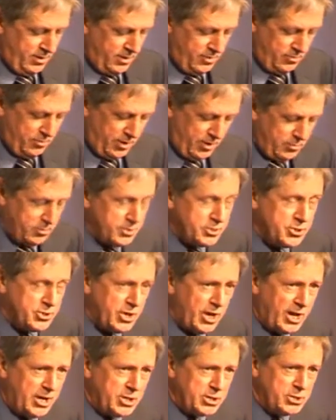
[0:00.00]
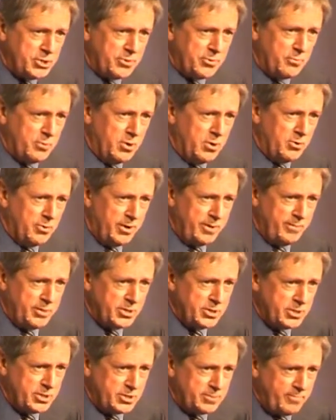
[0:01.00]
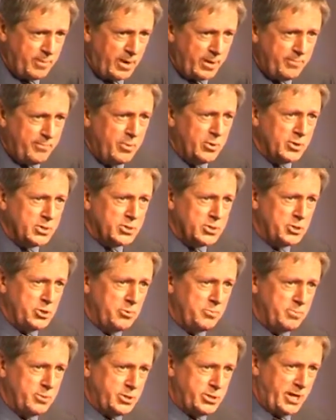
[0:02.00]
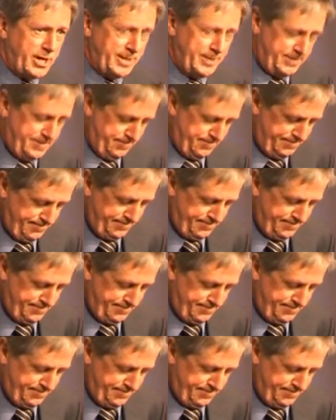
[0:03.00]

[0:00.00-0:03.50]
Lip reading: we would change the world emissions by 0.2%.